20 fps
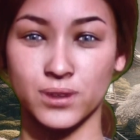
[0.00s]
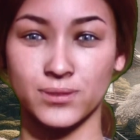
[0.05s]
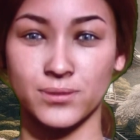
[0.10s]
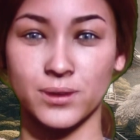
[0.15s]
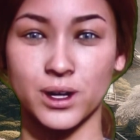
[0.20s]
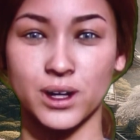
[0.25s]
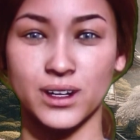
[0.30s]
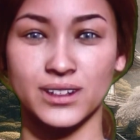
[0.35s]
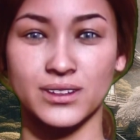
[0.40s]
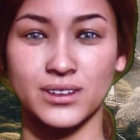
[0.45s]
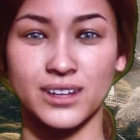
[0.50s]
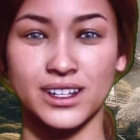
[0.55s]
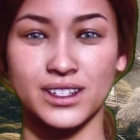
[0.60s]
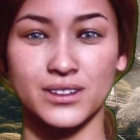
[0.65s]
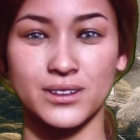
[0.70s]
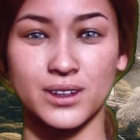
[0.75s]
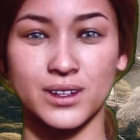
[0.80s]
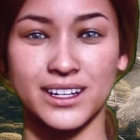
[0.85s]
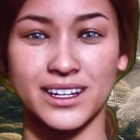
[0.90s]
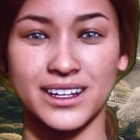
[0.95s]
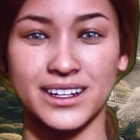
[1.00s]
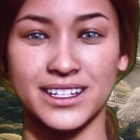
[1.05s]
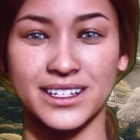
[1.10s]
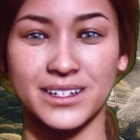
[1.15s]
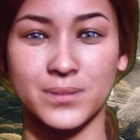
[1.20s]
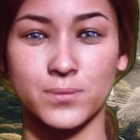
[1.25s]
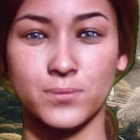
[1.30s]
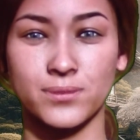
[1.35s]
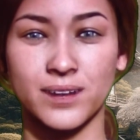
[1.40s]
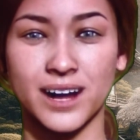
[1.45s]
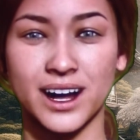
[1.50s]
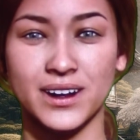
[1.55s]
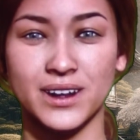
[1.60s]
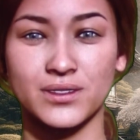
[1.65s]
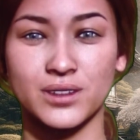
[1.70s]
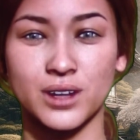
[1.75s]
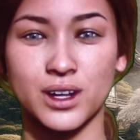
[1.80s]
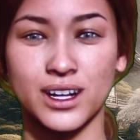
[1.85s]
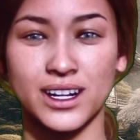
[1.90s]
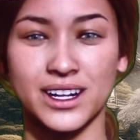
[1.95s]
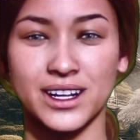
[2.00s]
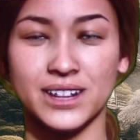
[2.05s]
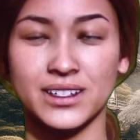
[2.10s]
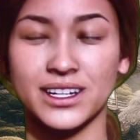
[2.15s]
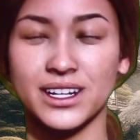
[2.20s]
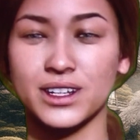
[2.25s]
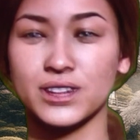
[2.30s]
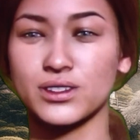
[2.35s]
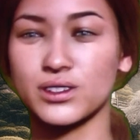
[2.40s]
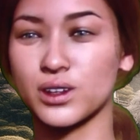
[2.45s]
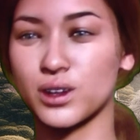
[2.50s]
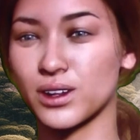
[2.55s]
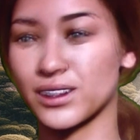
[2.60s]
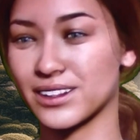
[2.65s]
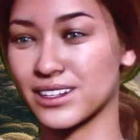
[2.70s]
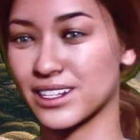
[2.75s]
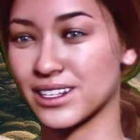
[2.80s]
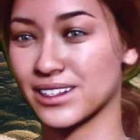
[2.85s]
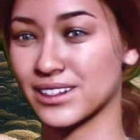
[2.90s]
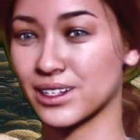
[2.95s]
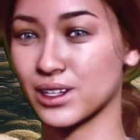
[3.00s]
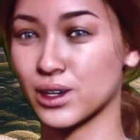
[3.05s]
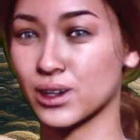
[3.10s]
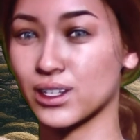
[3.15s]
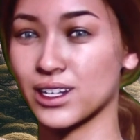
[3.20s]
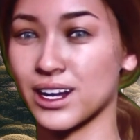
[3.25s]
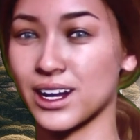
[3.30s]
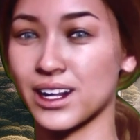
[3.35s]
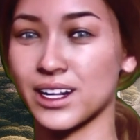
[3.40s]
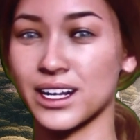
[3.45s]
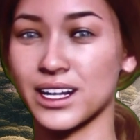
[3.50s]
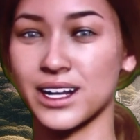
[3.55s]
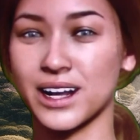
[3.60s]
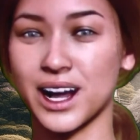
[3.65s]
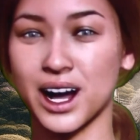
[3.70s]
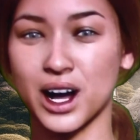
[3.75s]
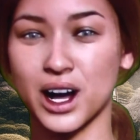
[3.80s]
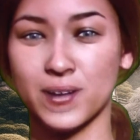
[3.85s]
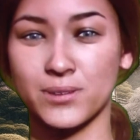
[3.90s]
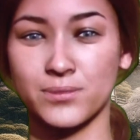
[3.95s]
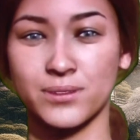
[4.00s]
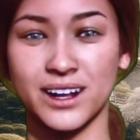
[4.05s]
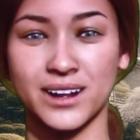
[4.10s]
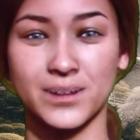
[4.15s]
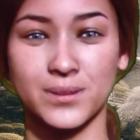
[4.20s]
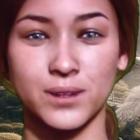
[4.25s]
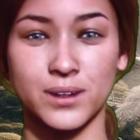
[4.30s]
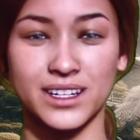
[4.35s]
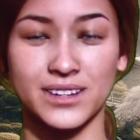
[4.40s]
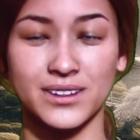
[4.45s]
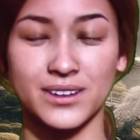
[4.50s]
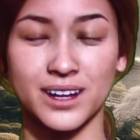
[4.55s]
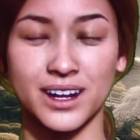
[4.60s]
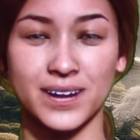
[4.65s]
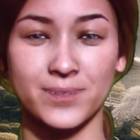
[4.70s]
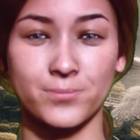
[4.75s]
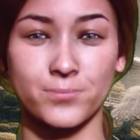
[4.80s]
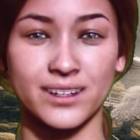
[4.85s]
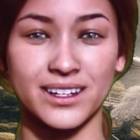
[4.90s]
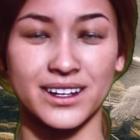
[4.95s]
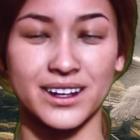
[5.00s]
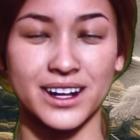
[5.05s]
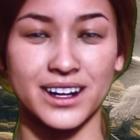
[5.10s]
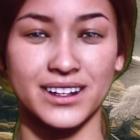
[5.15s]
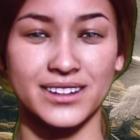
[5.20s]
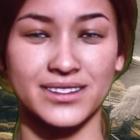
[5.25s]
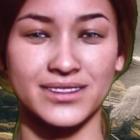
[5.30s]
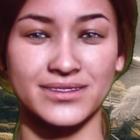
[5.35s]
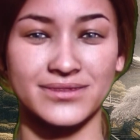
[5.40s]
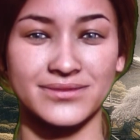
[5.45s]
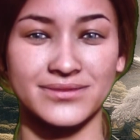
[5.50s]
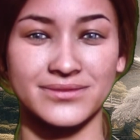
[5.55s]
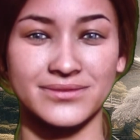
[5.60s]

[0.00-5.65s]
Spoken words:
promotes restful sleep by avoiding electronics and creating a calm and peaceful ambience.